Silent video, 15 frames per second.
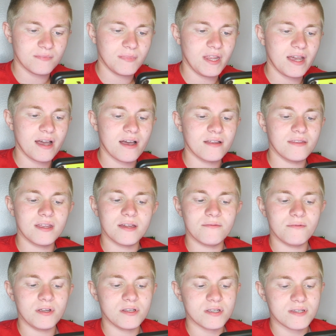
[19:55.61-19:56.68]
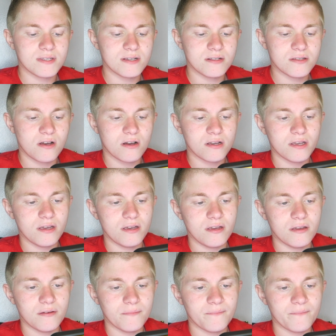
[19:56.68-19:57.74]
Yeah, and then we just start
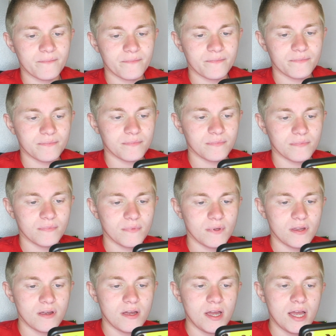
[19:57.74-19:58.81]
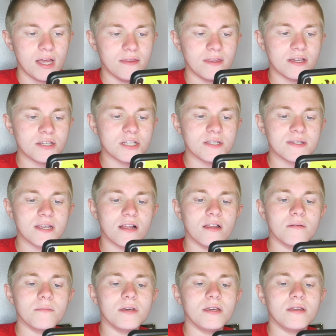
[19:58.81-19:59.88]
talking. then she's
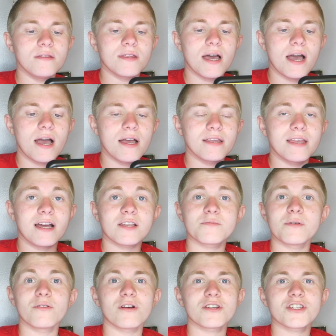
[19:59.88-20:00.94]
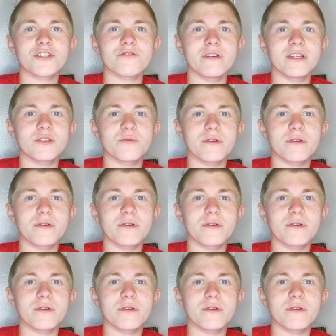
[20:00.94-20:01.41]
telling me that, yeah, because we lost streaks.